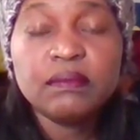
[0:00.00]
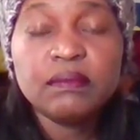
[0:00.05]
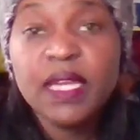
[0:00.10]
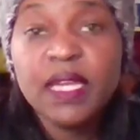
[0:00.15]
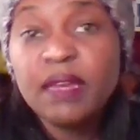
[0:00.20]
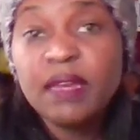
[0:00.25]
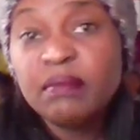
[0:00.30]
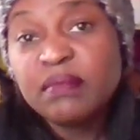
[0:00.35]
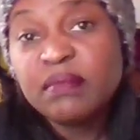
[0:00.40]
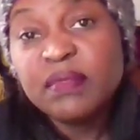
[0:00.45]

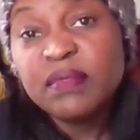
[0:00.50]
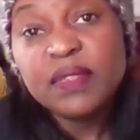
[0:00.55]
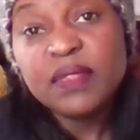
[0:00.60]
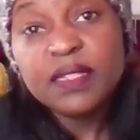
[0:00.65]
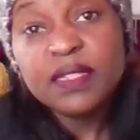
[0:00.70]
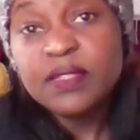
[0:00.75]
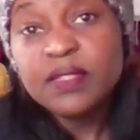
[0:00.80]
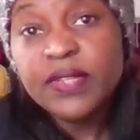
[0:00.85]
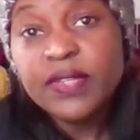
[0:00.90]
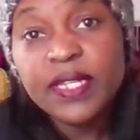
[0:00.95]
yeah,
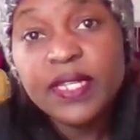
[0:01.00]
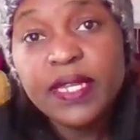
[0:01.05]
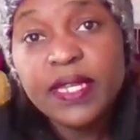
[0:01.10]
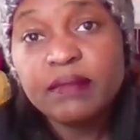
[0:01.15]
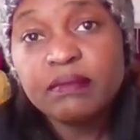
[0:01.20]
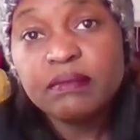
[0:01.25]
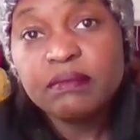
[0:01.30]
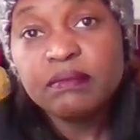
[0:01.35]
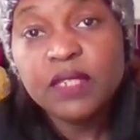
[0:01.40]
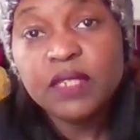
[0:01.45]
that's really
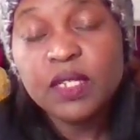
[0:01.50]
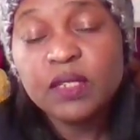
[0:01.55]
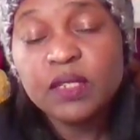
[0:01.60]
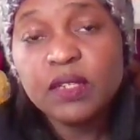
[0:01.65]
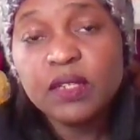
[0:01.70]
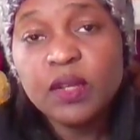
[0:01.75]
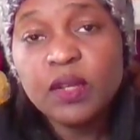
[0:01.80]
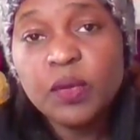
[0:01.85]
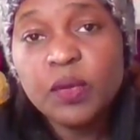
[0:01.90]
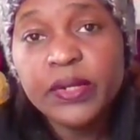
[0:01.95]
it.
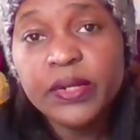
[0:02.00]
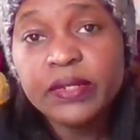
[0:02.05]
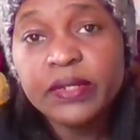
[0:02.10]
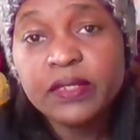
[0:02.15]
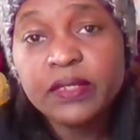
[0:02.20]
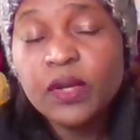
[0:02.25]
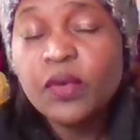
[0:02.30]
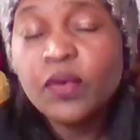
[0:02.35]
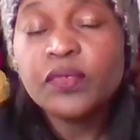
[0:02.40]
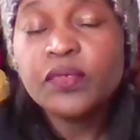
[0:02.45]

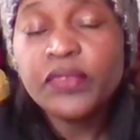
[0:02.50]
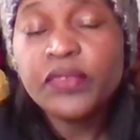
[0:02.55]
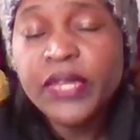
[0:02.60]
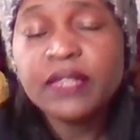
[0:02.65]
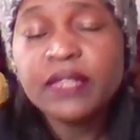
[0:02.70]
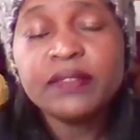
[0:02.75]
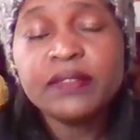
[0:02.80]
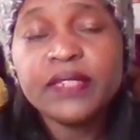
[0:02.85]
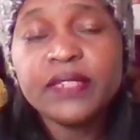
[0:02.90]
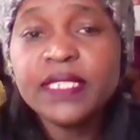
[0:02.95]
No
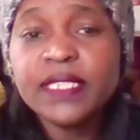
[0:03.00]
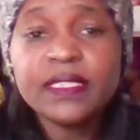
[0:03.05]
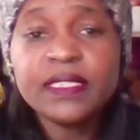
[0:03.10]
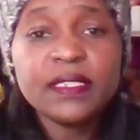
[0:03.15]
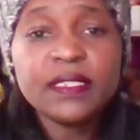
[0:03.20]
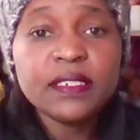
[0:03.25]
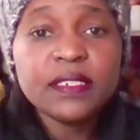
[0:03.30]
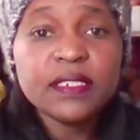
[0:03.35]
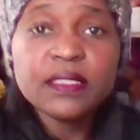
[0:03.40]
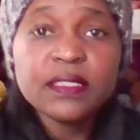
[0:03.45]
real
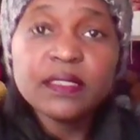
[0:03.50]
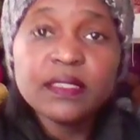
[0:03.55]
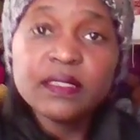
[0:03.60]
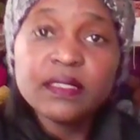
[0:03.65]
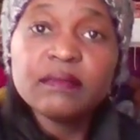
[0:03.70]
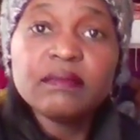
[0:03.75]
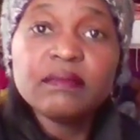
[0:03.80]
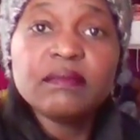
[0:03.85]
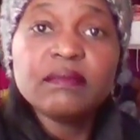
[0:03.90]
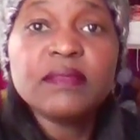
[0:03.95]
reason,
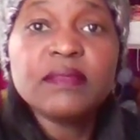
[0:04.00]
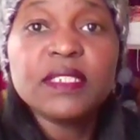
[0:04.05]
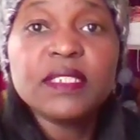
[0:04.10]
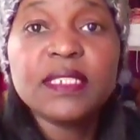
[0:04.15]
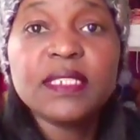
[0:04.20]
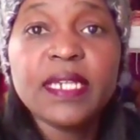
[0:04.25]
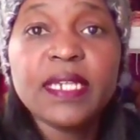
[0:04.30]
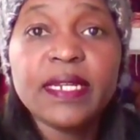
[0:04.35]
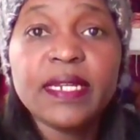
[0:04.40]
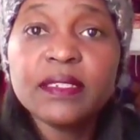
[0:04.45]
just
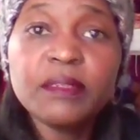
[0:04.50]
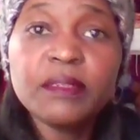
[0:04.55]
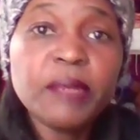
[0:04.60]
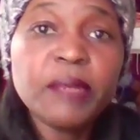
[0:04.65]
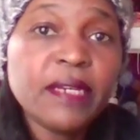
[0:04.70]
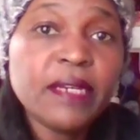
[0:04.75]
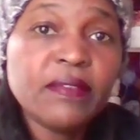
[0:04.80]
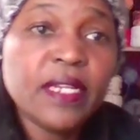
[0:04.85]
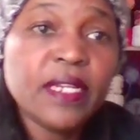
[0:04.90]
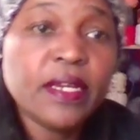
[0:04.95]
decided to
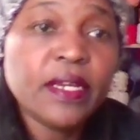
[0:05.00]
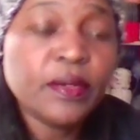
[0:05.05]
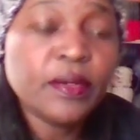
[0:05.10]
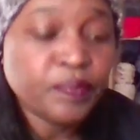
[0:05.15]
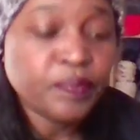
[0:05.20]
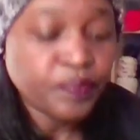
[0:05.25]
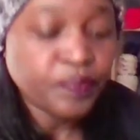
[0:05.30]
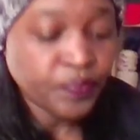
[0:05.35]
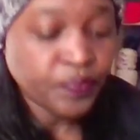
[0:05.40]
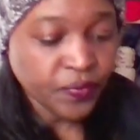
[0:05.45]
make a video.
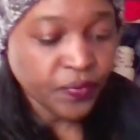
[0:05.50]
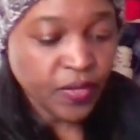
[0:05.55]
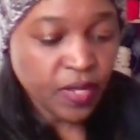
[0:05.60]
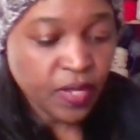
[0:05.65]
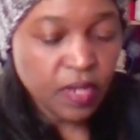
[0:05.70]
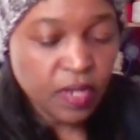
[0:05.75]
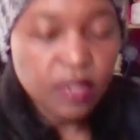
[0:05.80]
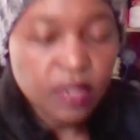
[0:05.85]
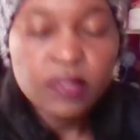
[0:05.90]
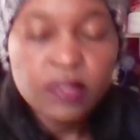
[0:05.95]

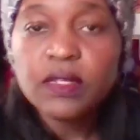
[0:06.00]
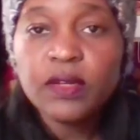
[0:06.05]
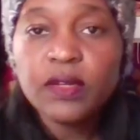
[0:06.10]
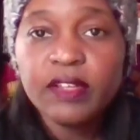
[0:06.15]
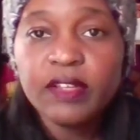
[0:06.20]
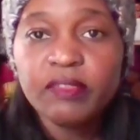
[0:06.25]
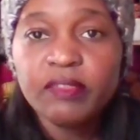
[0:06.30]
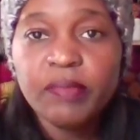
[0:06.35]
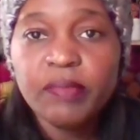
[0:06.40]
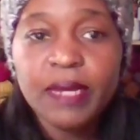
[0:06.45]
So
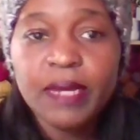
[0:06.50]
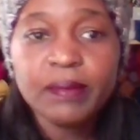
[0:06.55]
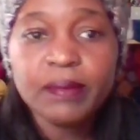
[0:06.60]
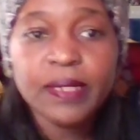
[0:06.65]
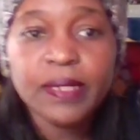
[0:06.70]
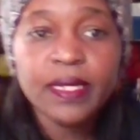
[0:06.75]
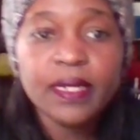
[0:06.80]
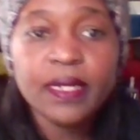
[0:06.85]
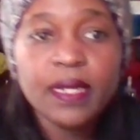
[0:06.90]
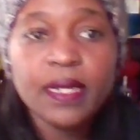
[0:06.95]
enough
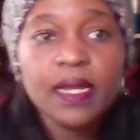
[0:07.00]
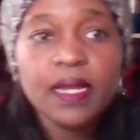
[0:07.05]
babbling.